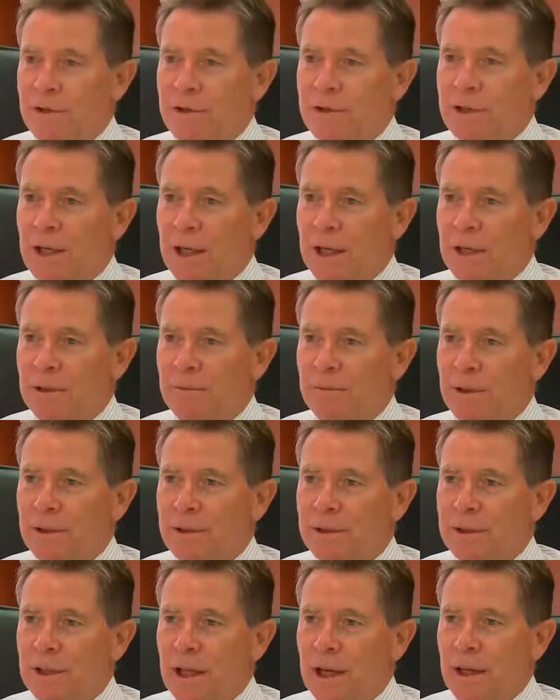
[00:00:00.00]
and second,
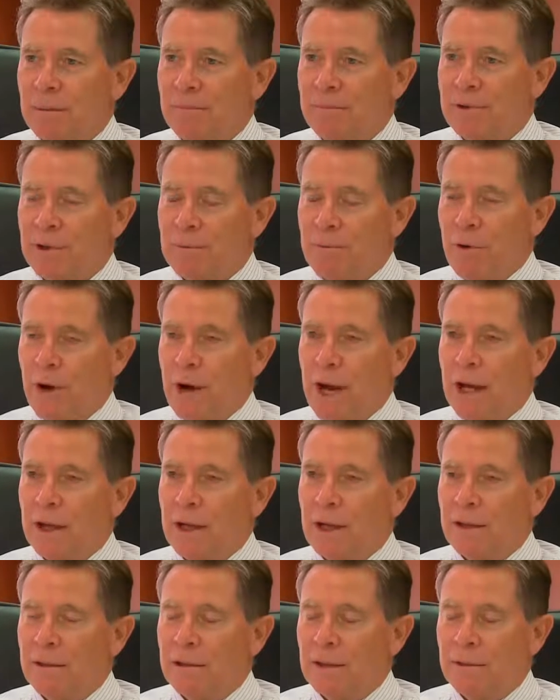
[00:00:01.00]
but to Brad,
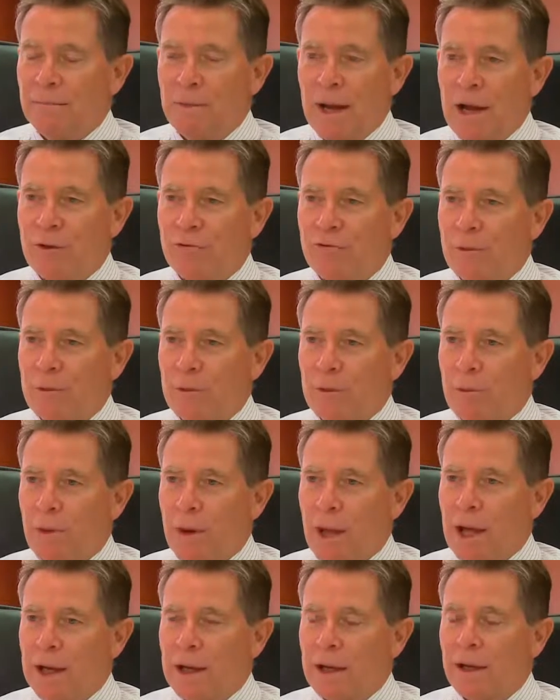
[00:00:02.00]
our triple
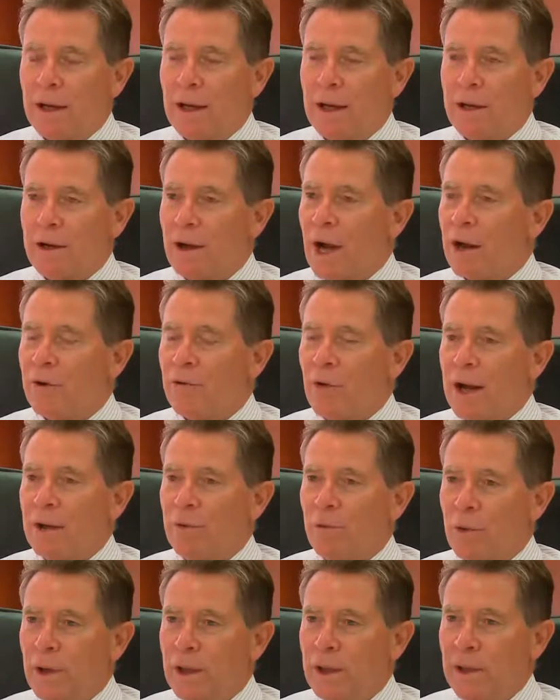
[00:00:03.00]
play, a
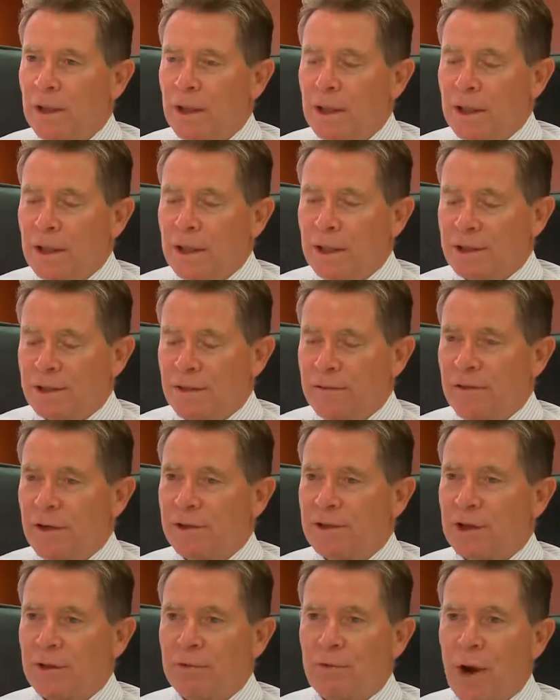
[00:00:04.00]
great win.
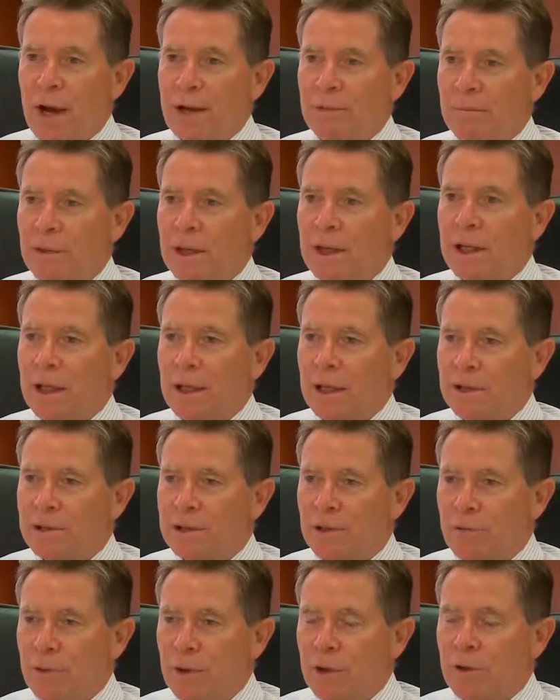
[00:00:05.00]
It's a great meeting. It's
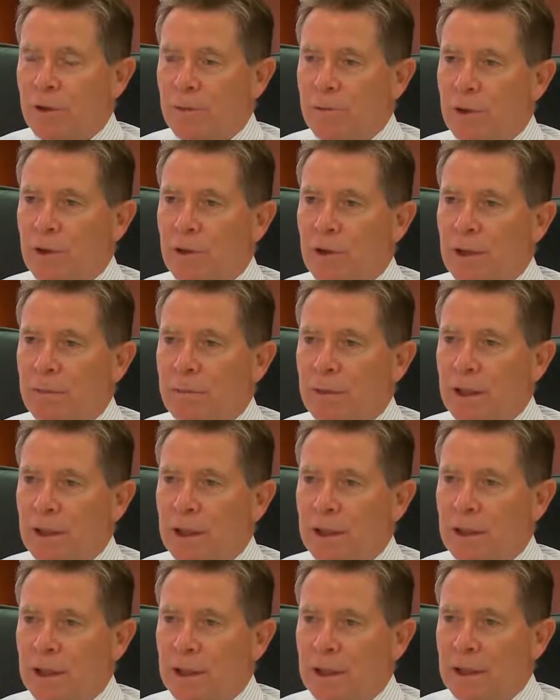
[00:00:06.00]
a real community
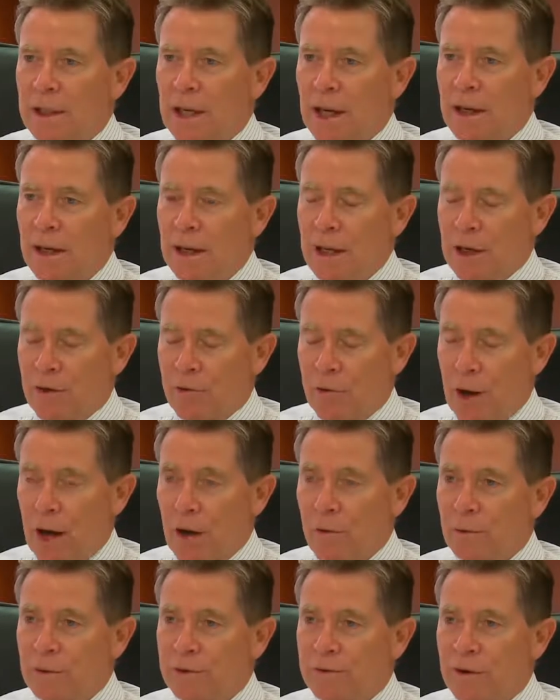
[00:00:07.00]
meeting. The
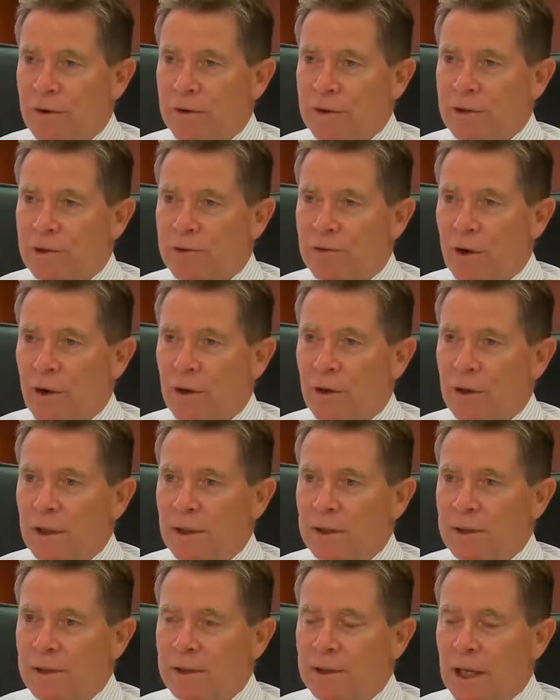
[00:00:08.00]
crowd was very strong,
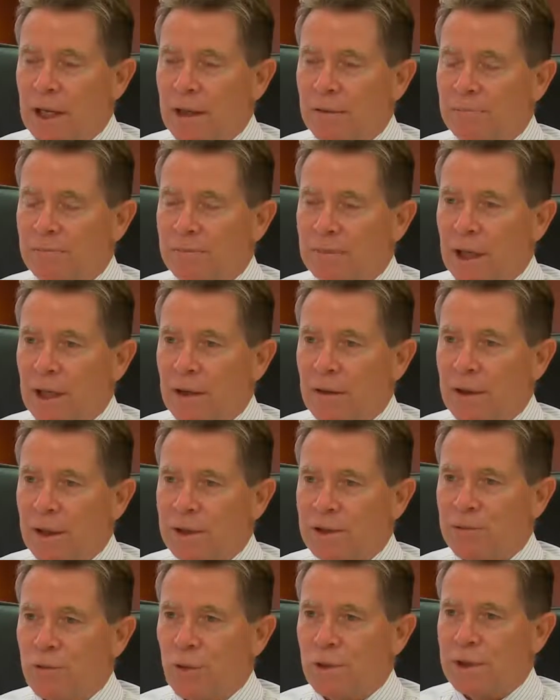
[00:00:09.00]
and
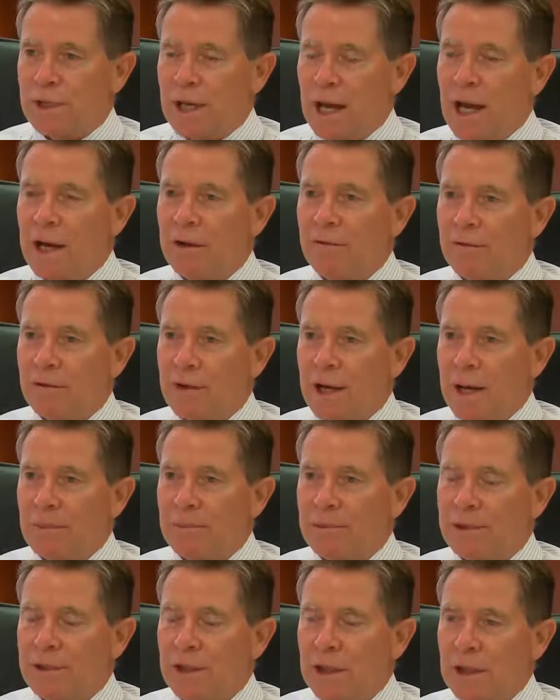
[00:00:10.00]
that's what Carnival of
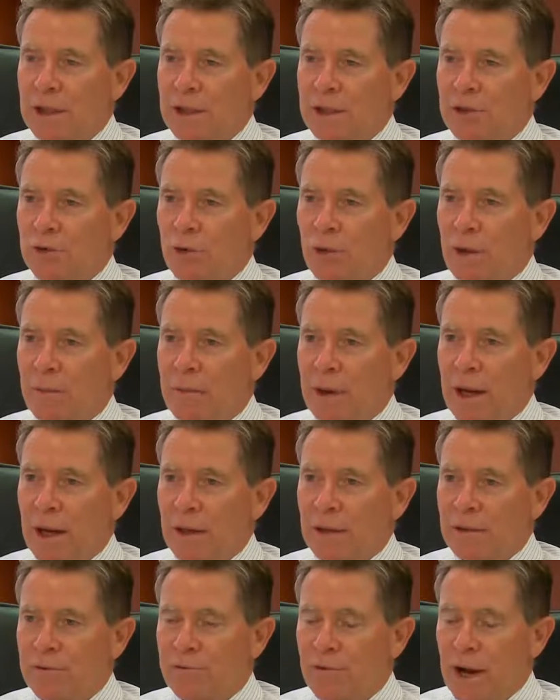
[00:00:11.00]
Cups is all
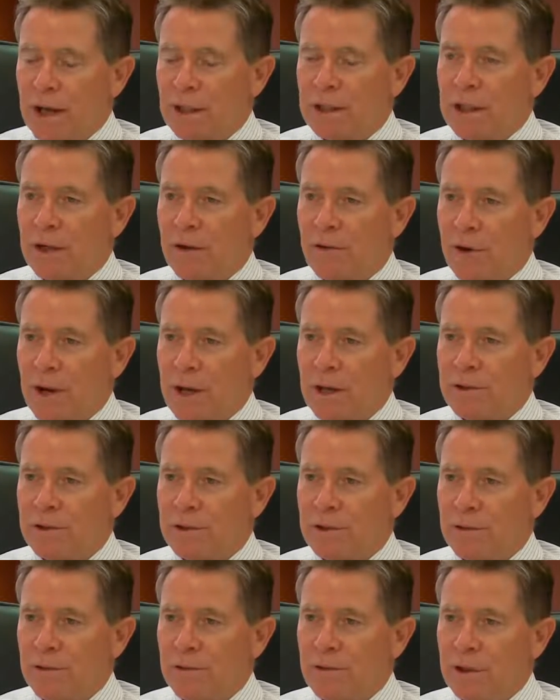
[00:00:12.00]
about, attracting crowds
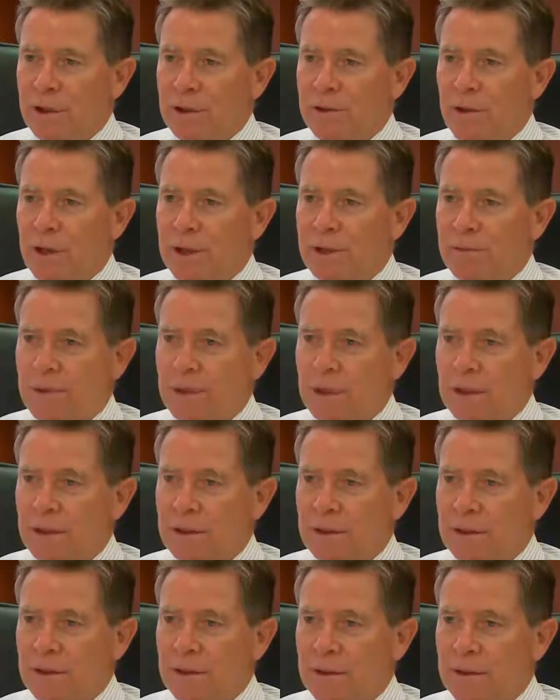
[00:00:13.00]
to these race meetings.